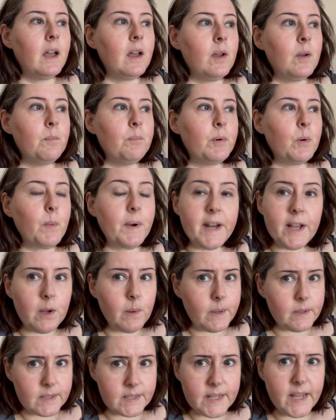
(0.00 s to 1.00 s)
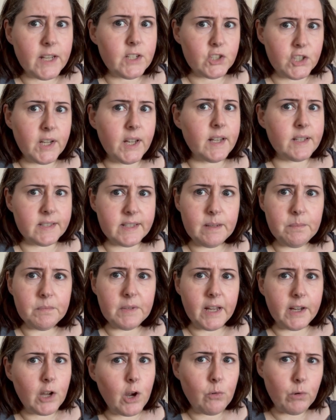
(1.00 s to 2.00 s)
Um, but when I go out sketching, I
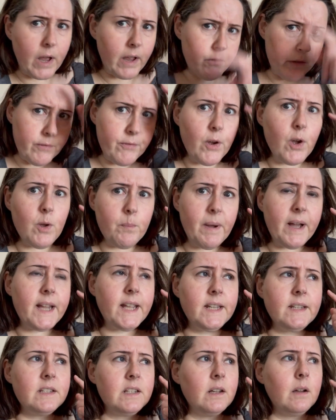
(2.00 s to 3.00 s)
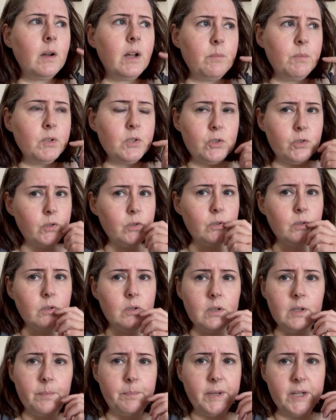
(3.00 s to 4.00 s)
seem I go I revert back into oh, I must
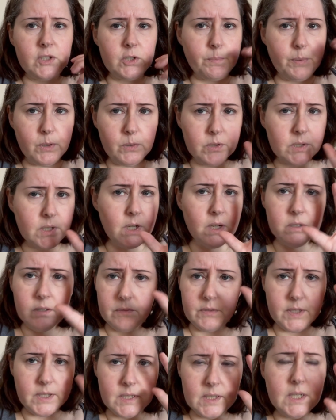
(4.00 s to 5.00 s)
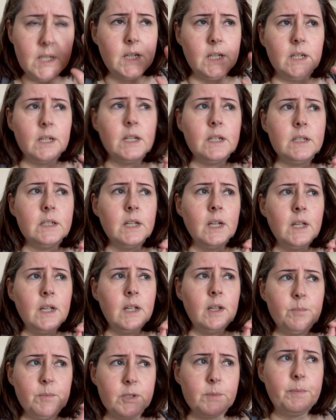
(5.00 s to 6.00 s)
draw a picture postcard of this scene and
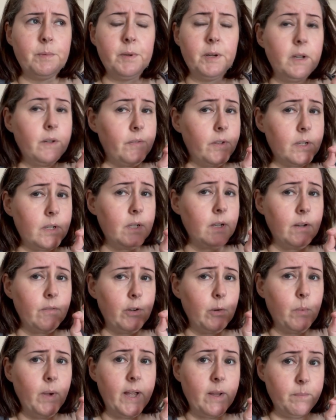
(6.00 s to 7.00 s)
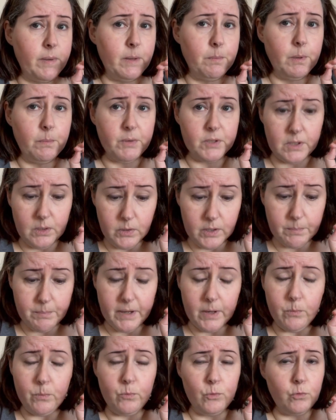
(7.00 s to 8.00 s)
it must be perfect in every way and people must look at
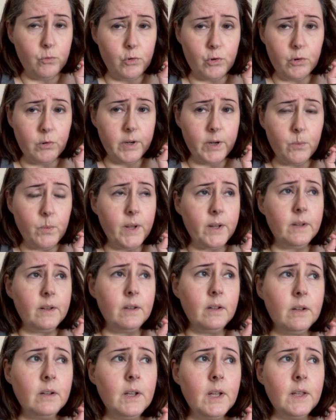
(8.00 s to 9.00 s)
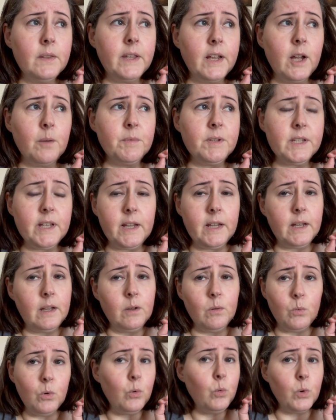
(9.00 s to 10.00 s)
my drawing when they come and
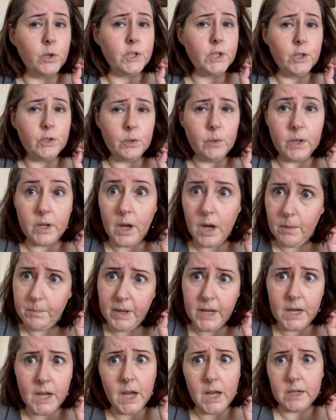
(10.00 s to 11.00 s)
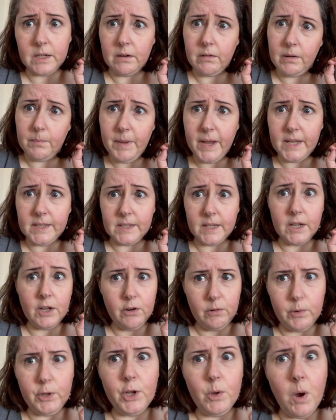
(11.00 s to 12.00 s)
say, "Oh, what are you doing? Oh my God, you're amazing!
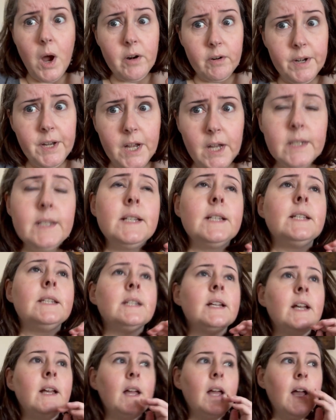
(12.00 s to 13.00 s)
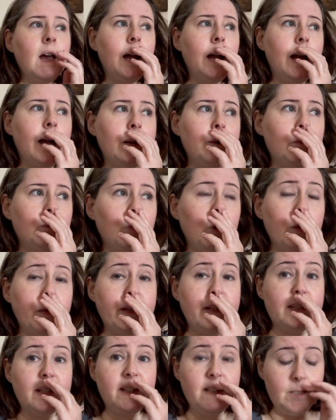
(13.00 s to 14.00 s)
You're you are an artist." and what
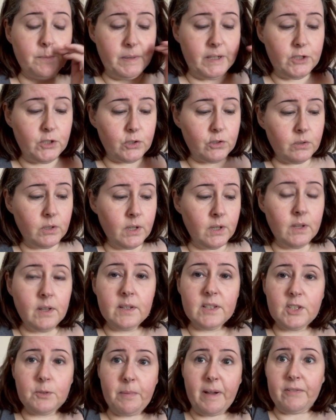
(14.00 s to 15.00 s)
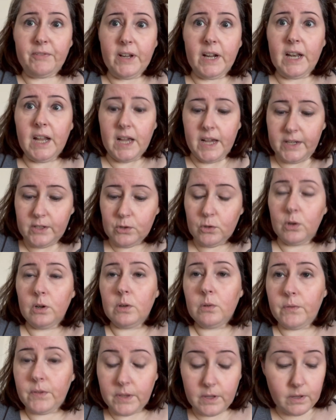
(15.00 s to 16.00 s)
they see is me just spaffing lines
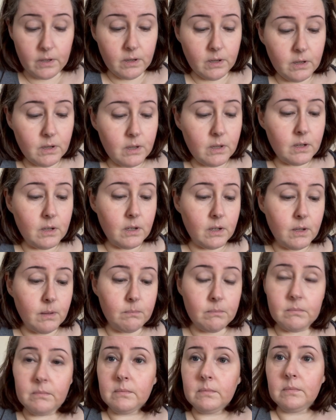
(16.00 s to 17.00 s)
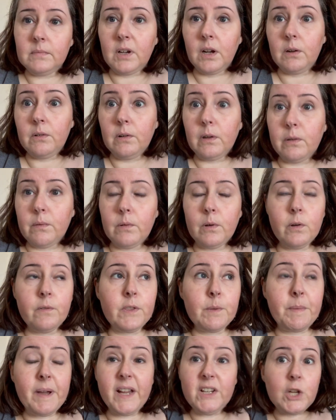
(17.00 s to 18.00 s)
all over the um all
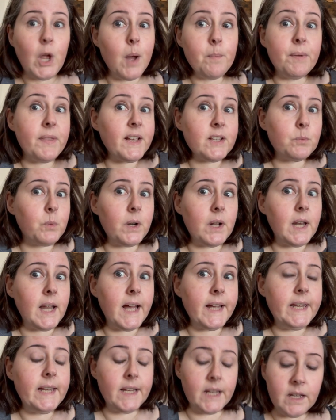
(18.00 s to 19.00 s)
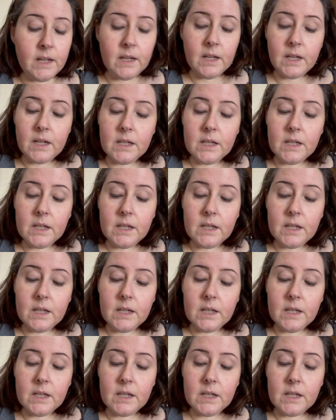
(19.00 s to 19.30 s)
over the page but that's what i like